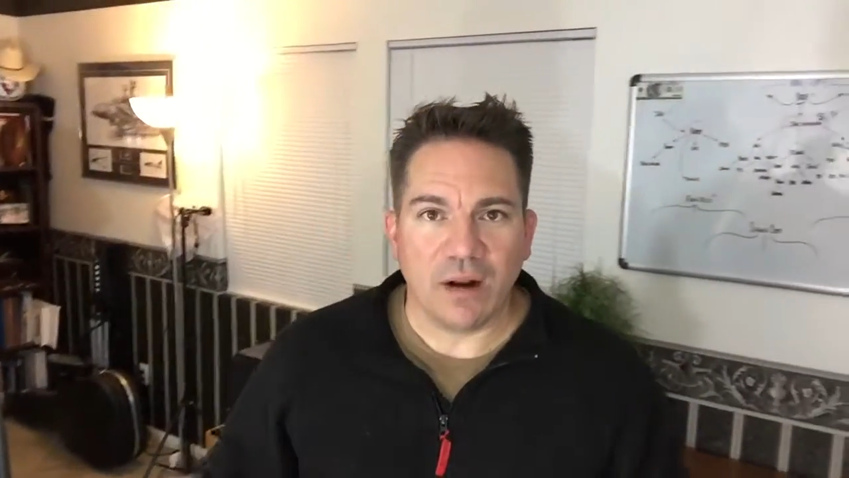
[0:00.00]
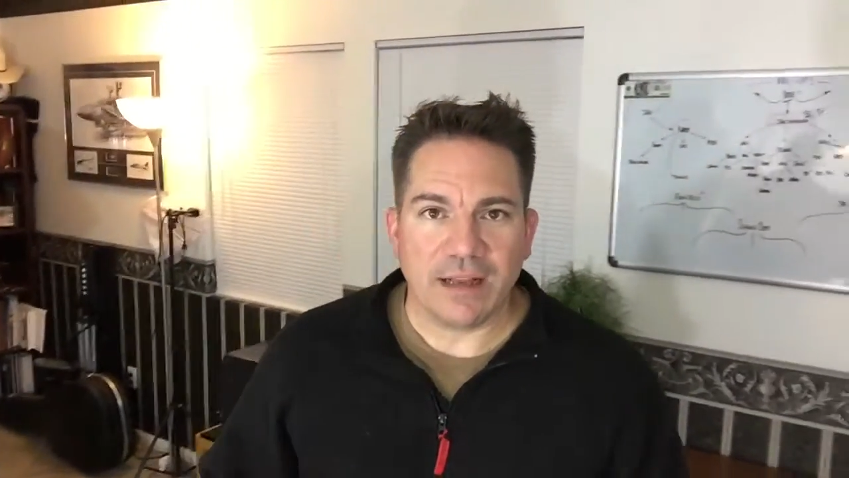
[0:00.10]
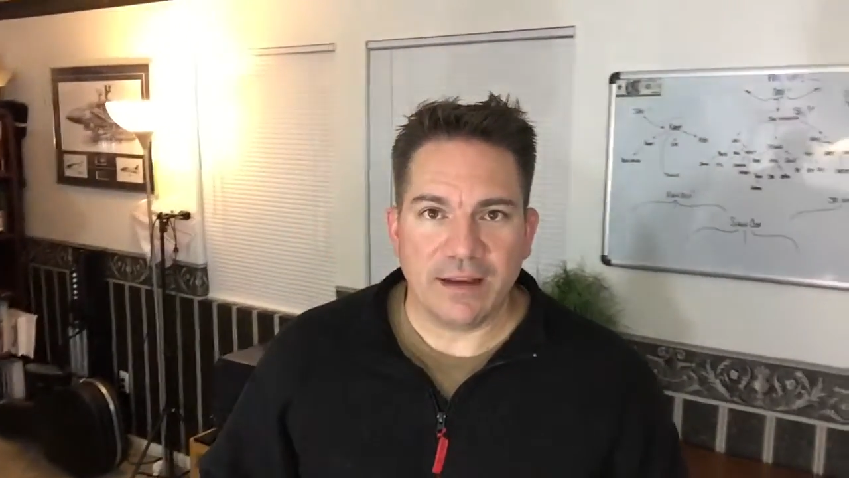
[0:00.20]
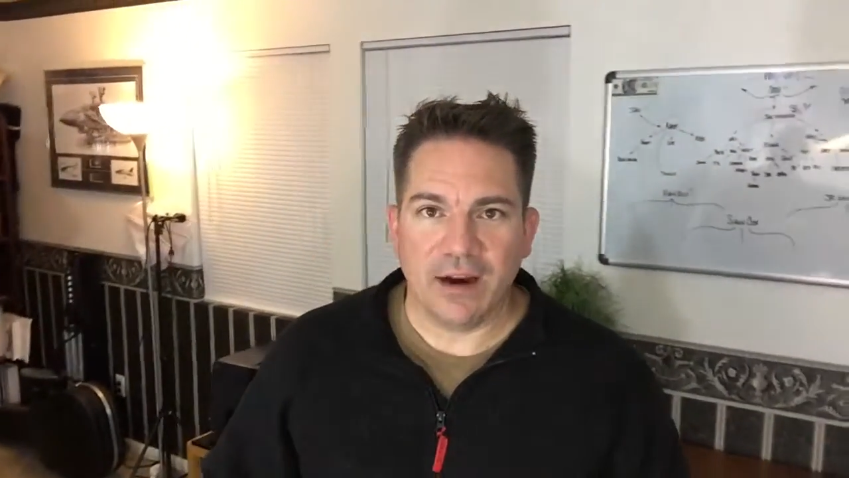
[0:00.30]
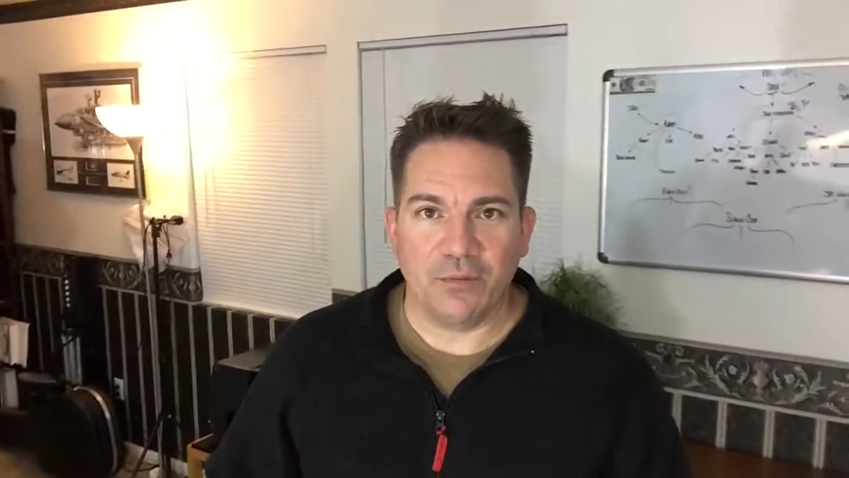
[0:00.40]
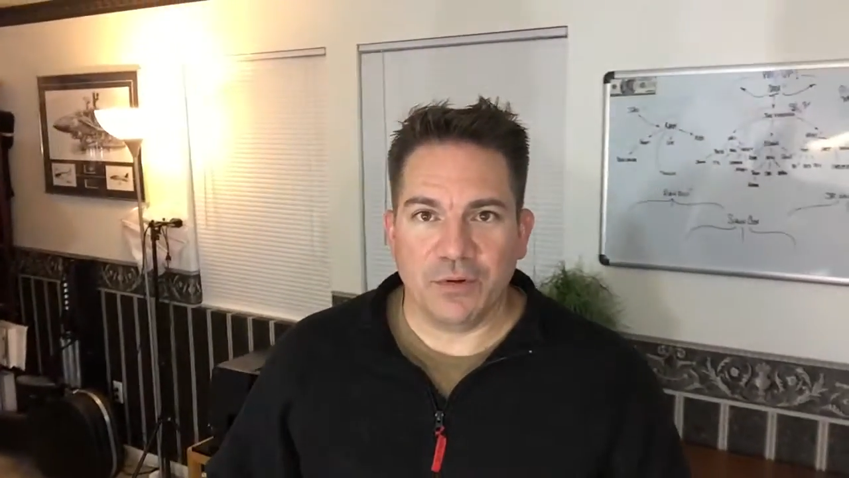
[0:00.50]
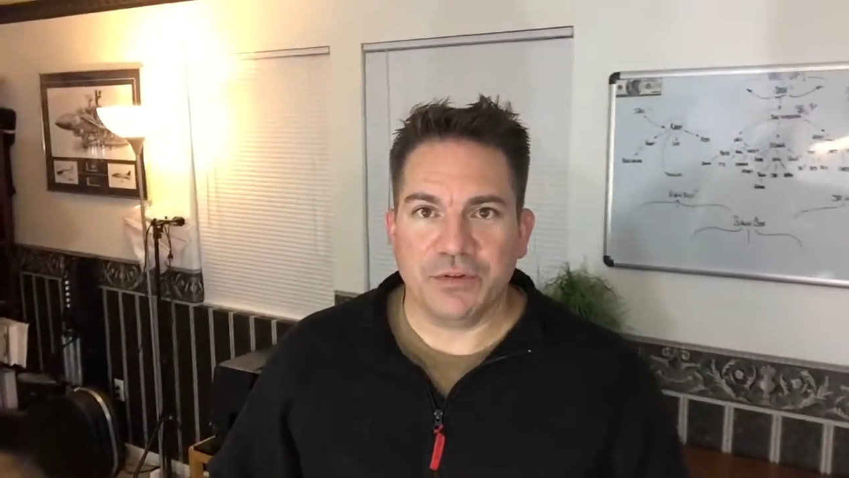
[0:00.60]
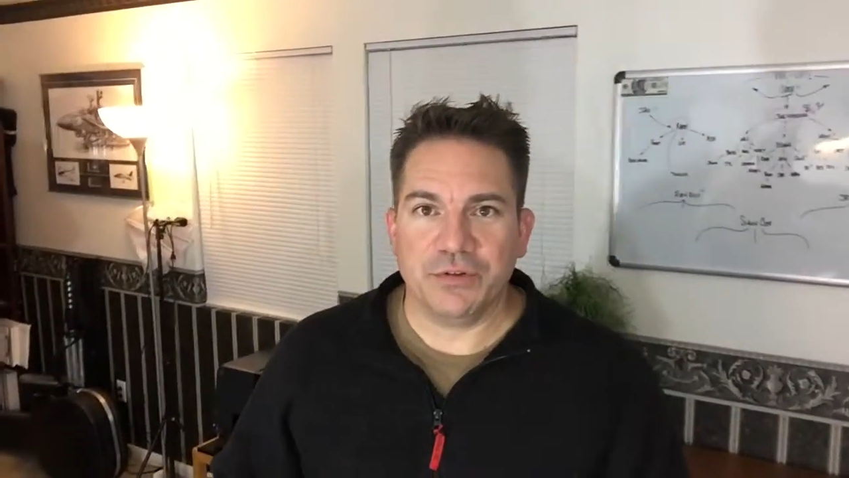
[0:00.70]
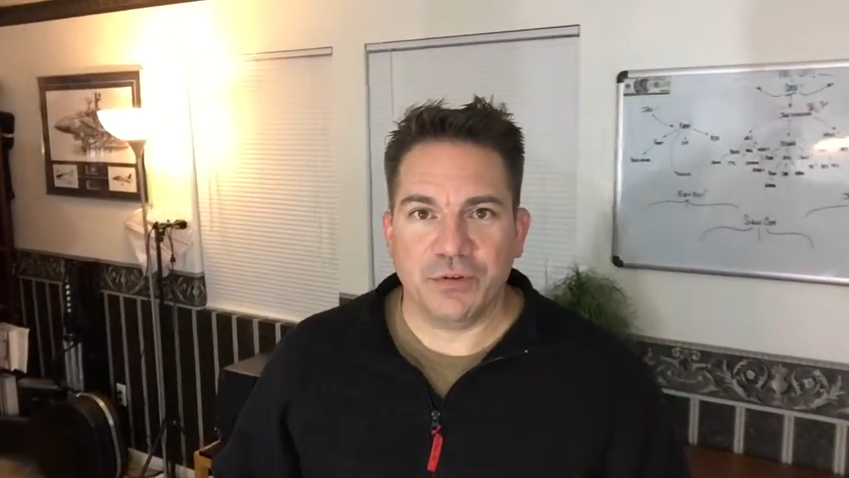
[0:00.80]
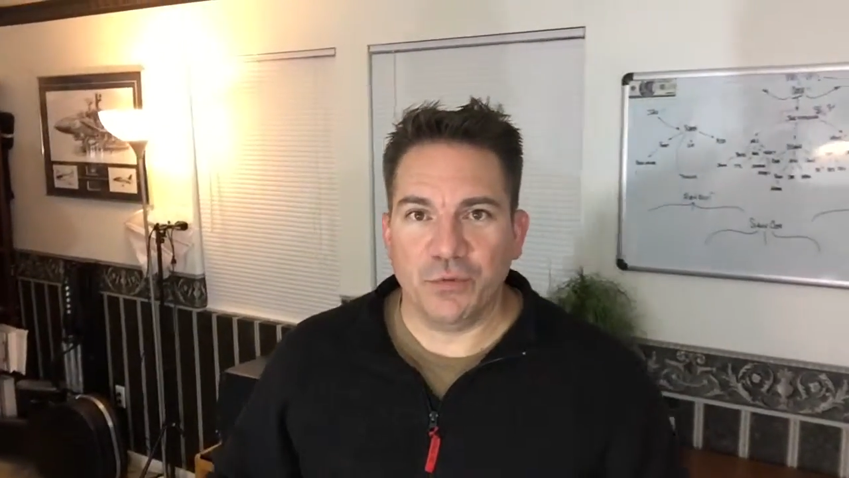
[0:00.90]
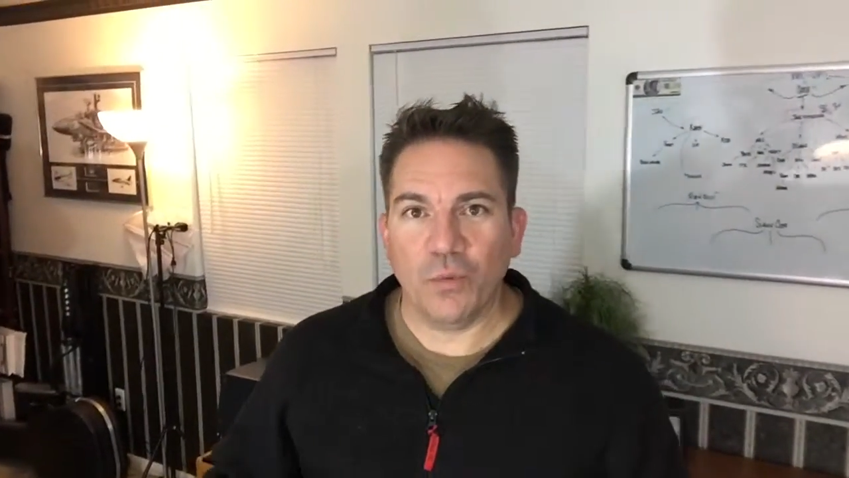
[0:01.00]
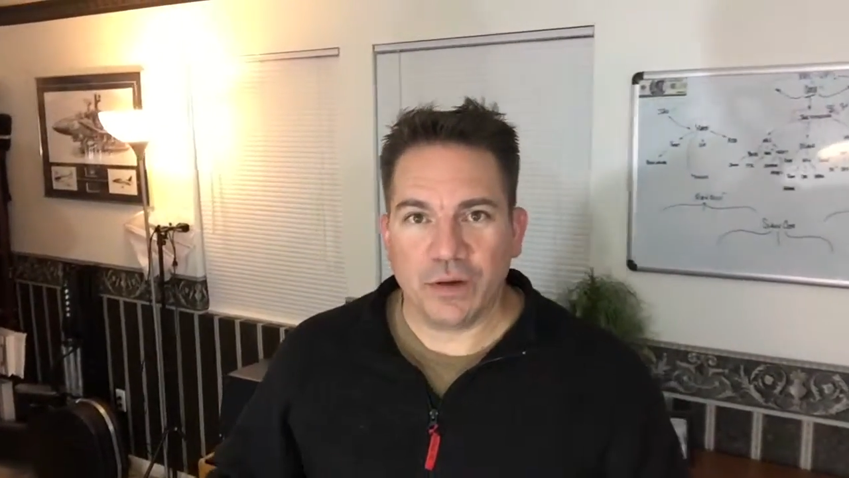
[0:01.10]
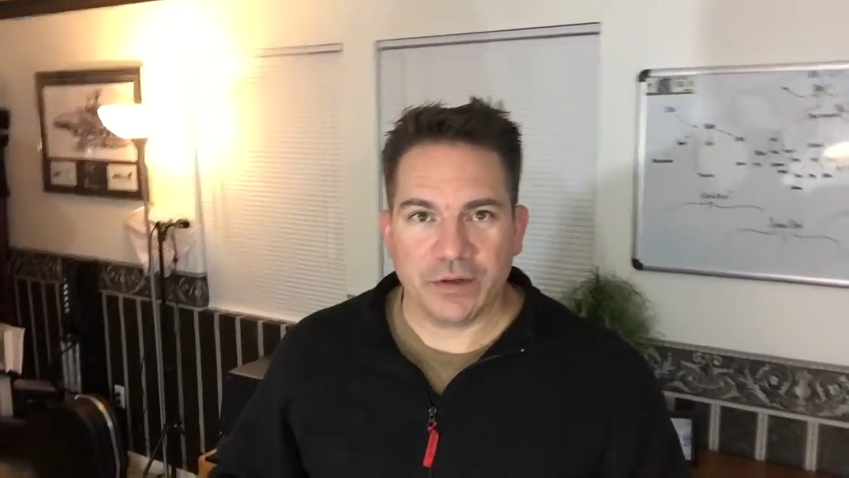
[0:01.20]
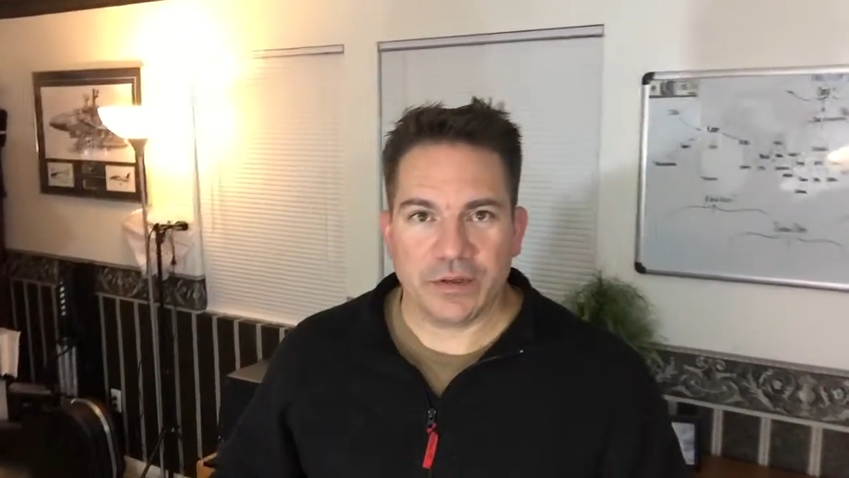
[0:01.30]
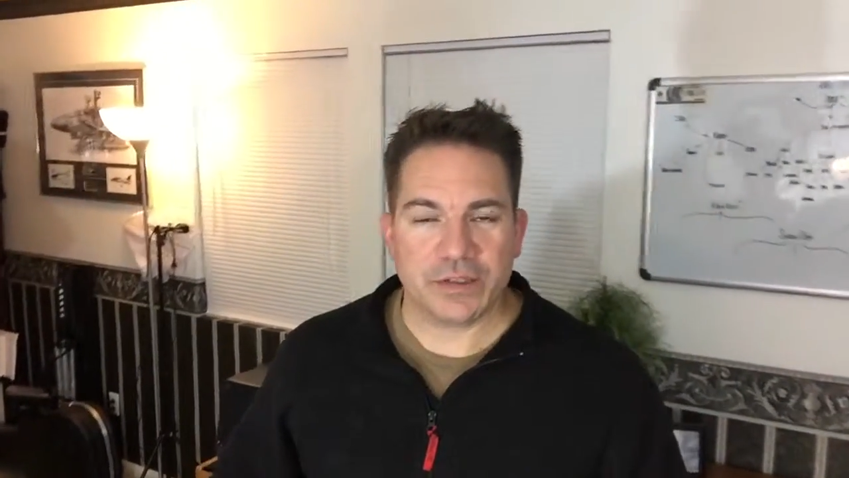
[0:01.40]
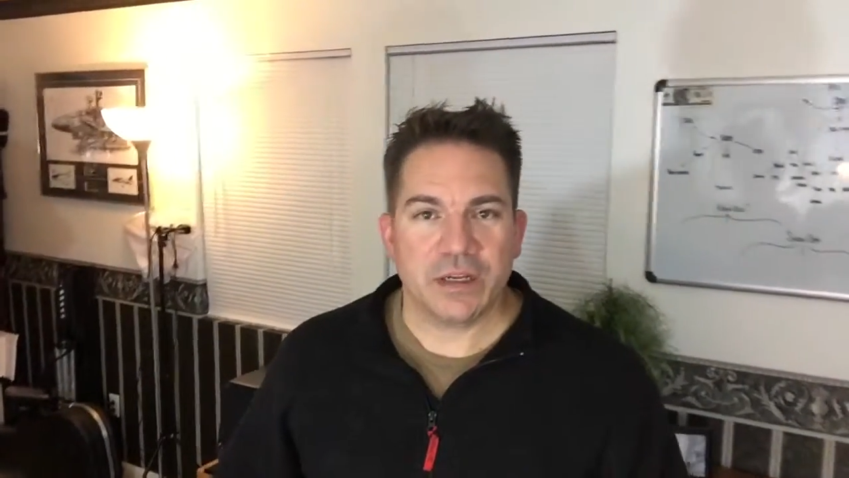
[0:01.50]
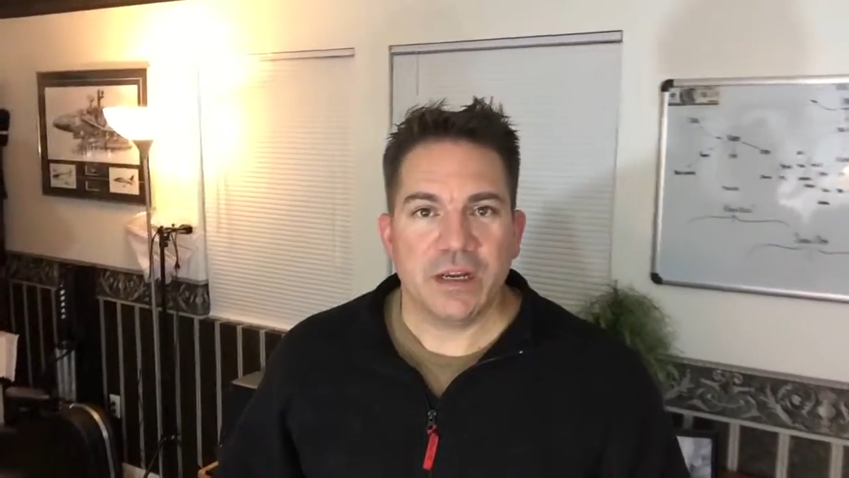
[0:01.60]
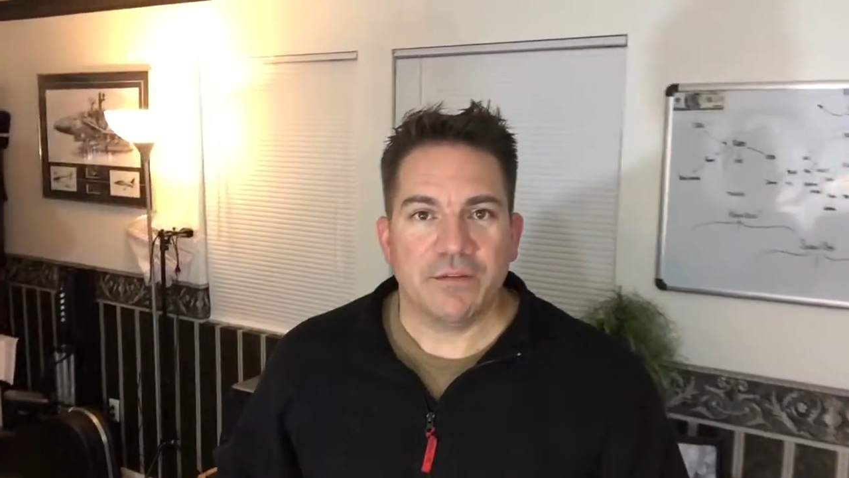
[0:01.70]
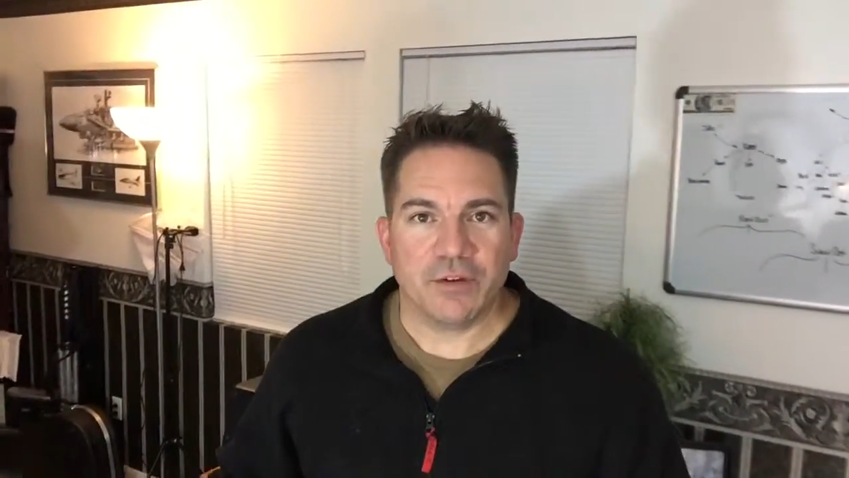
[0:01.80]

right there will do you wonders